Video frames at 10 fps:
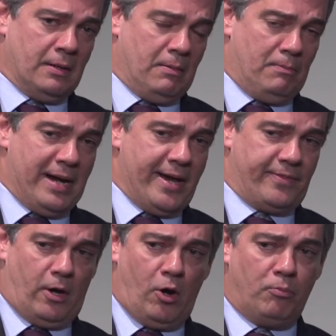by the
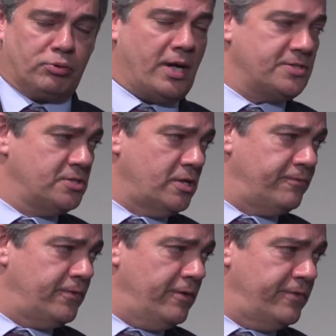whole process
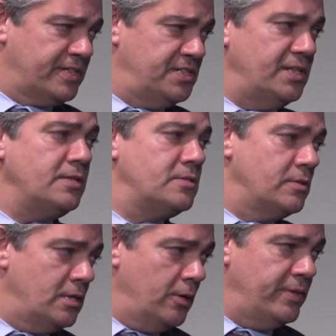of acceding to
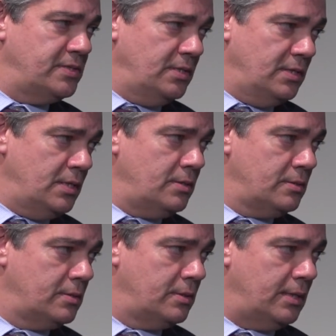the OECD
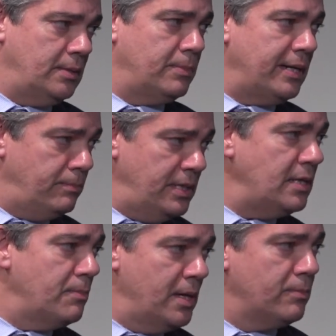and by being
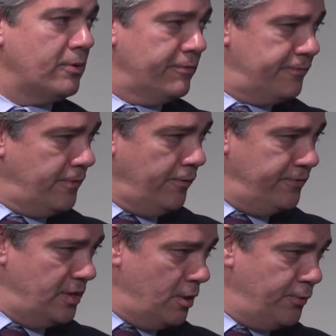a member of
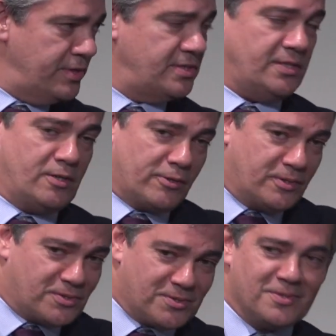the OECD, or
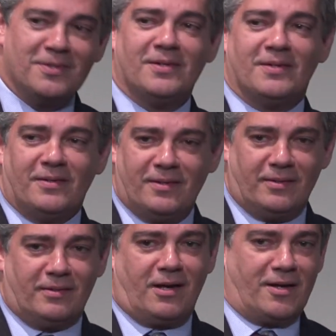this
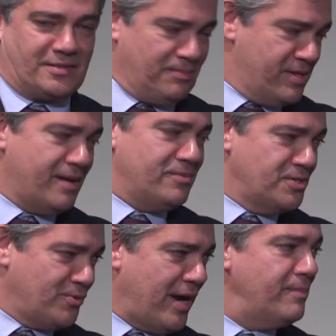concept that I'm
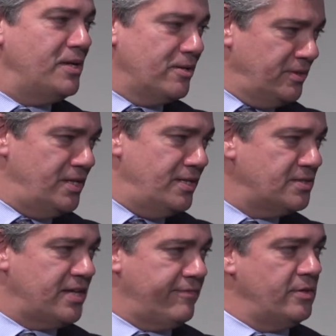describing here, the
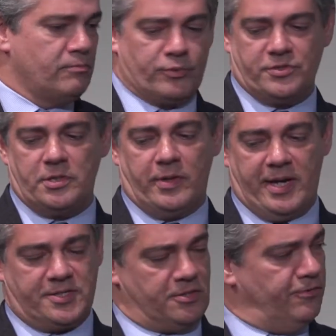E7, Brazil
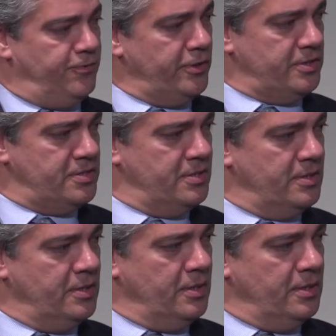has a foot
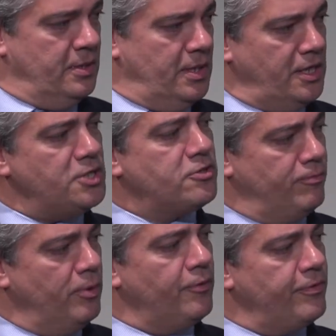in each of
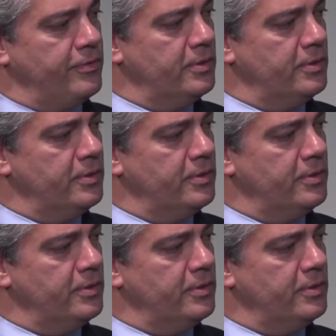both